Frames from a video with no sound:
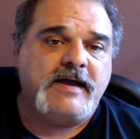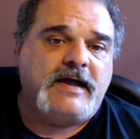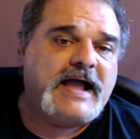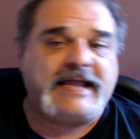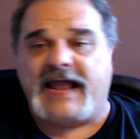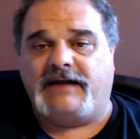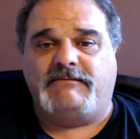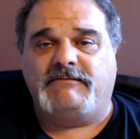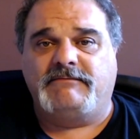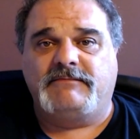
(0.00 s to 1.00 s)
Again,
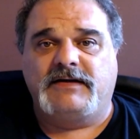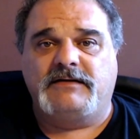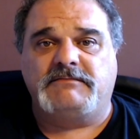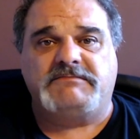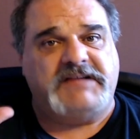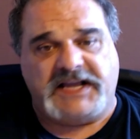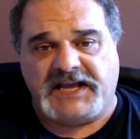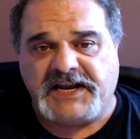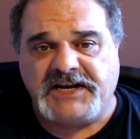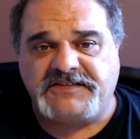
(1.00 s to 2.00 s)
take it
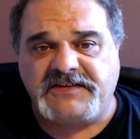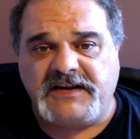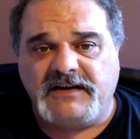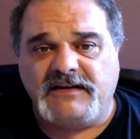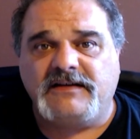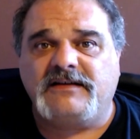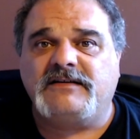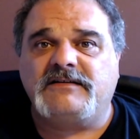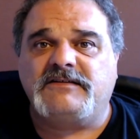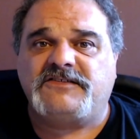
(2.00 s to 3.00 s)
easy,
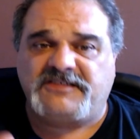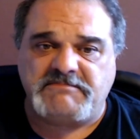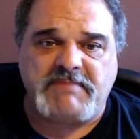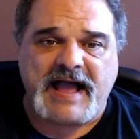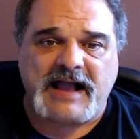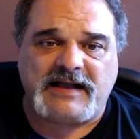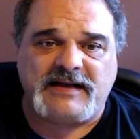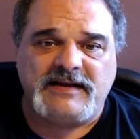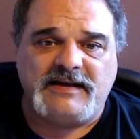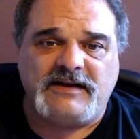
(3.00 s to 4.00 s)
sit back,
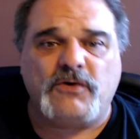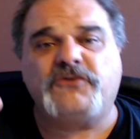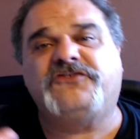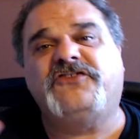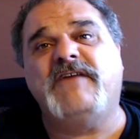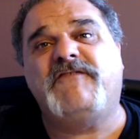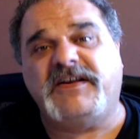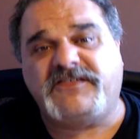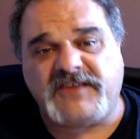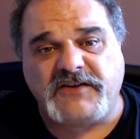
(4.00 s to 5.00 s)
go to
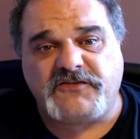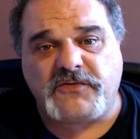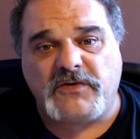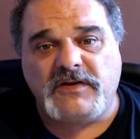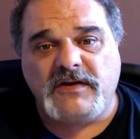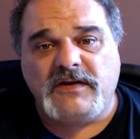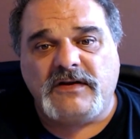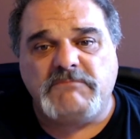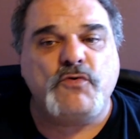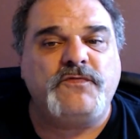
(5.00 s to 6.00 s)
Sci-Fi Central,
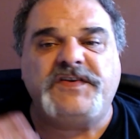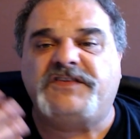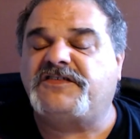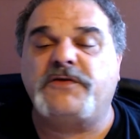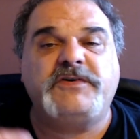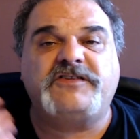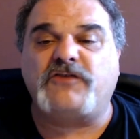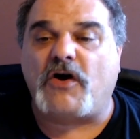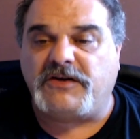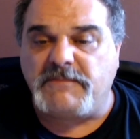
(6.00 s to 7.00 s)
movies, series, and
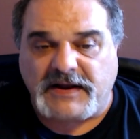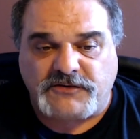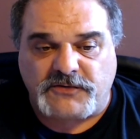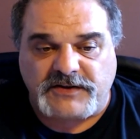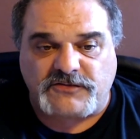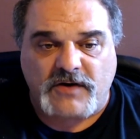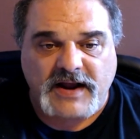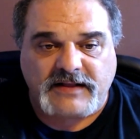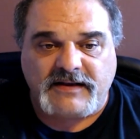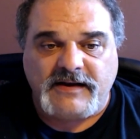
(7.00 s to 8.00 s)
documentaries,
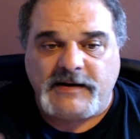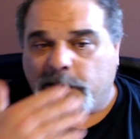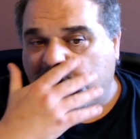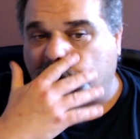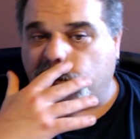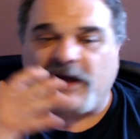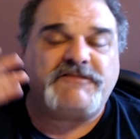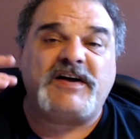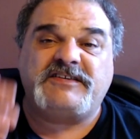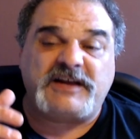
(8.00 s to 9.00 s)
right? So
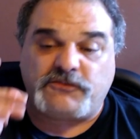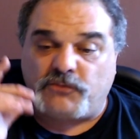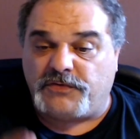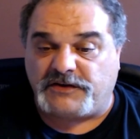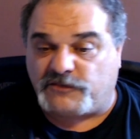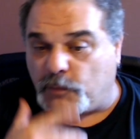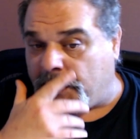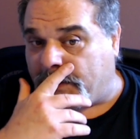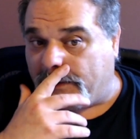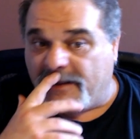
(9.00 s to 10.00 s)
Sci-Fi Central this
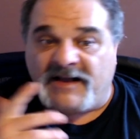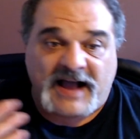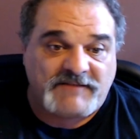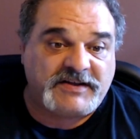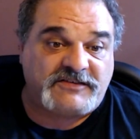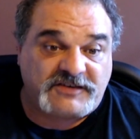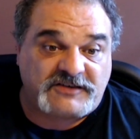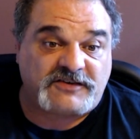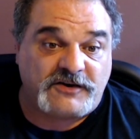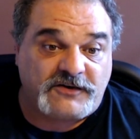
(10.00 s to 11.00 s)
week, having
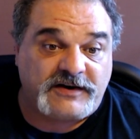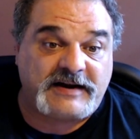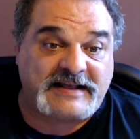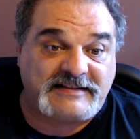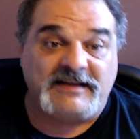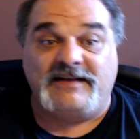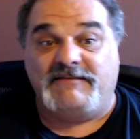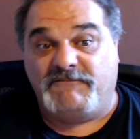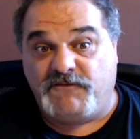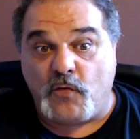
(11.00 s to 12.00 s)

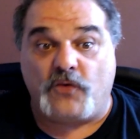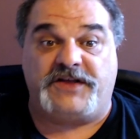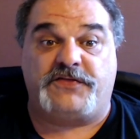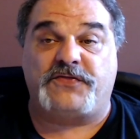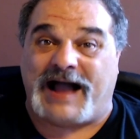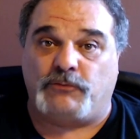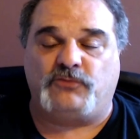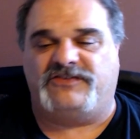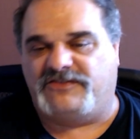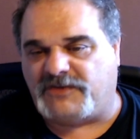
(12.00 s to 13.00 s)

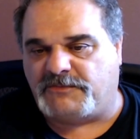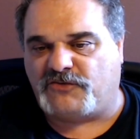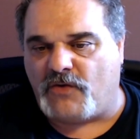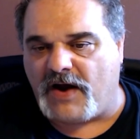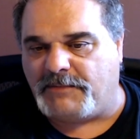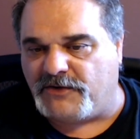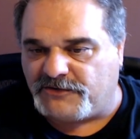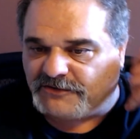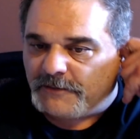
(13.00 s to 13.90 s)
640,000 subscribers,